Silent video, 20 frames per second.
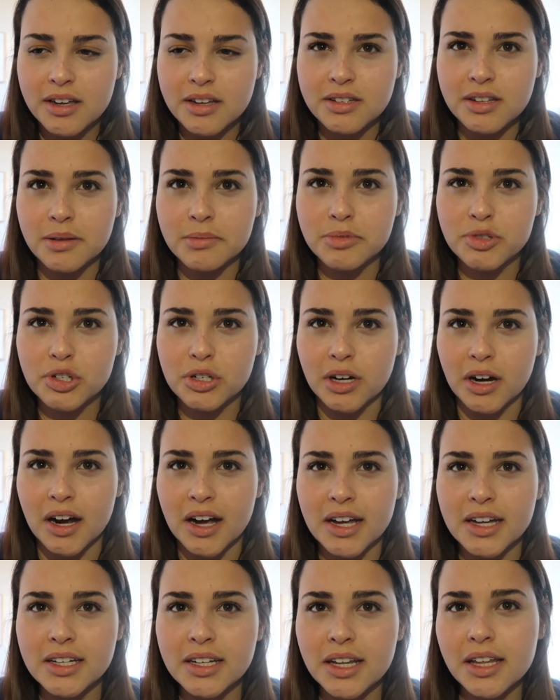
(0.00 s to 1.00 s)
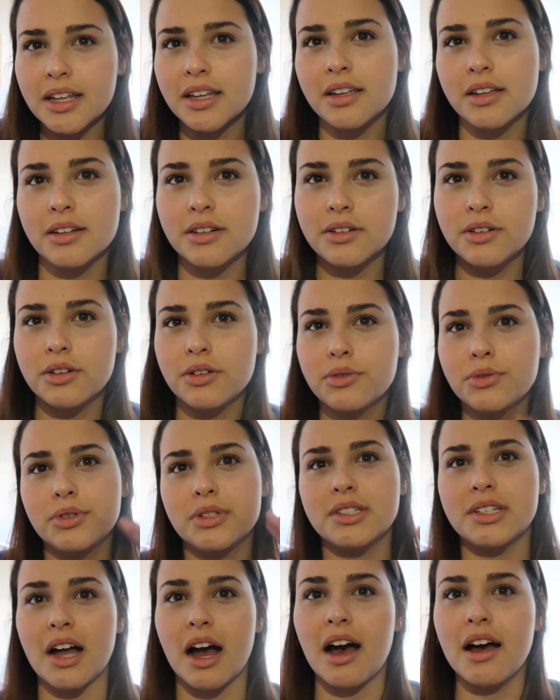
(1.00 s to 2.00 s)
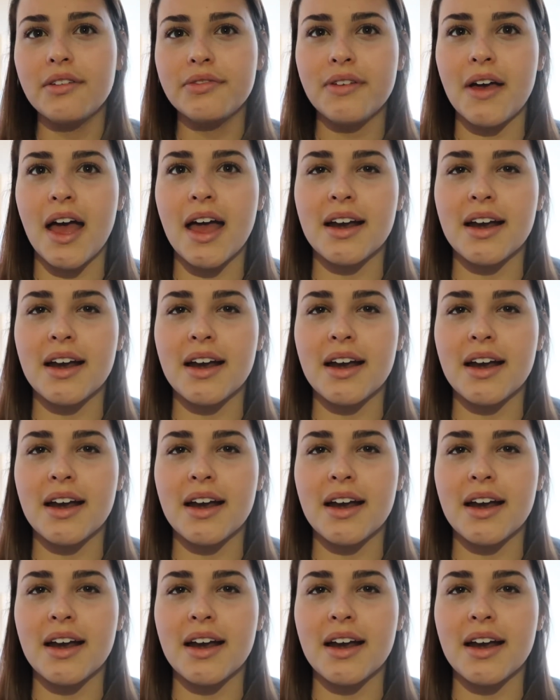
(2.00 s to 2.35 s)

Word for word: So I'm trying like new stuff.